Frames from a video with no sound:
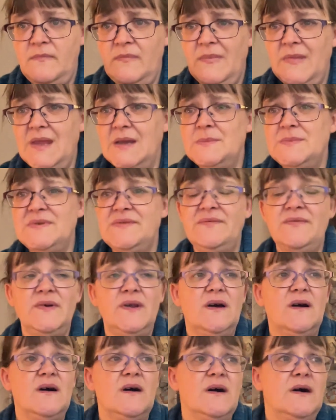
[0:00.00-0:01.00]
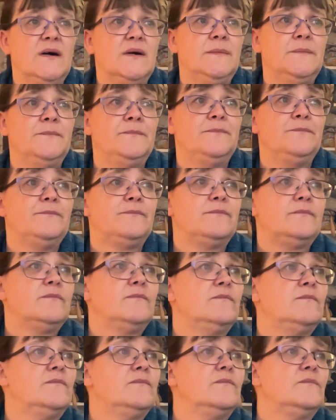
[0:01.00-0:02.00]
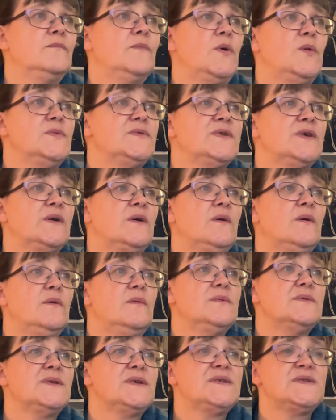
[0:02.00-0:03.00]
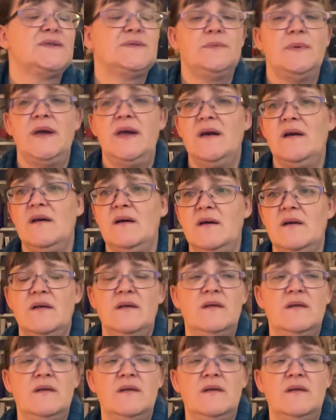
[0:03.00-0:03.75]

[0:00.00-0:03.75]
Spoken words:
It was for a, what was it called? It was a sweater.